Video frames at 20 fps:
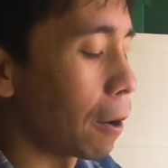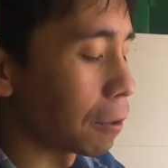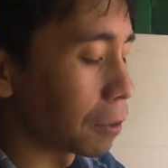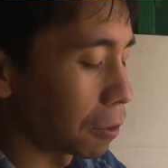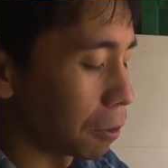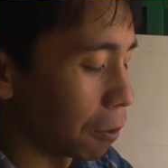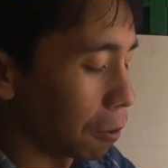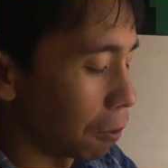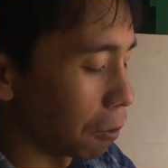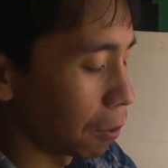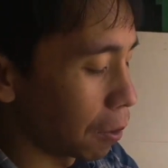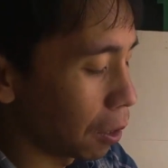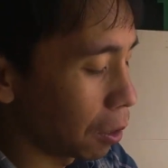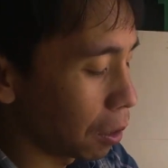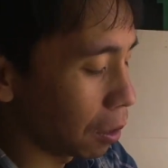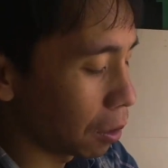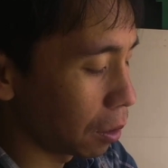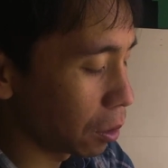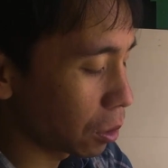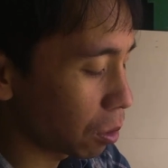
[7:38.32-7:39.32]
So
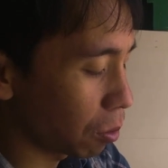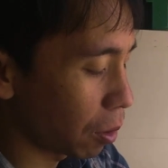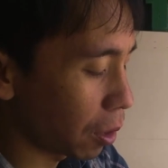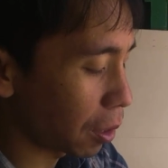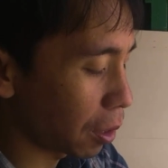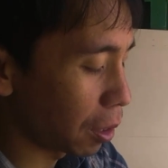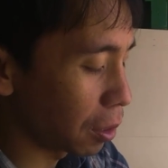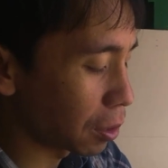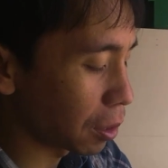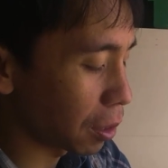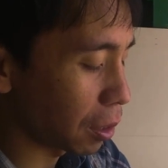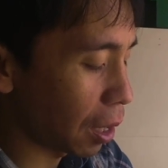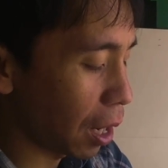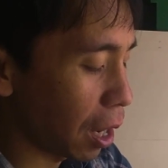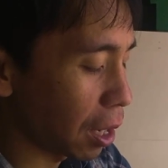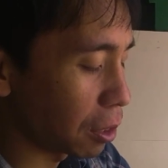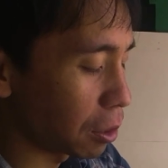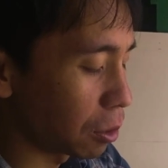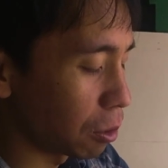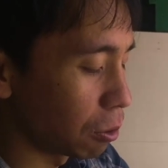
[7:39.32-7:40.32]
this one isn't
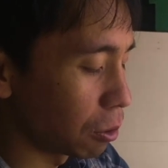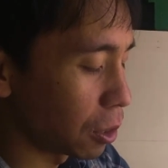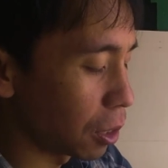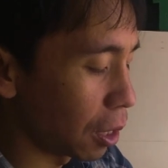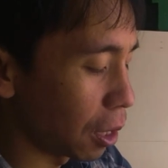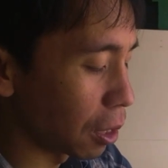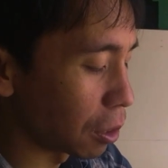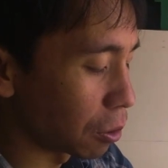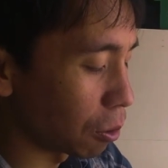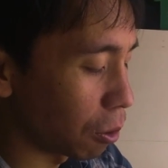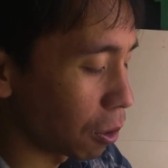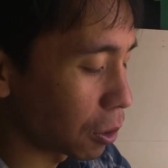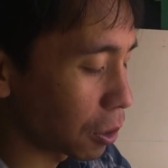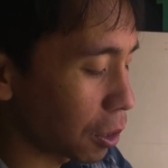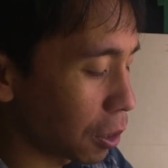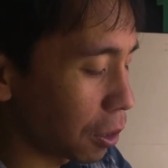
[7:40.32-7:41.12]
as juicy as yours.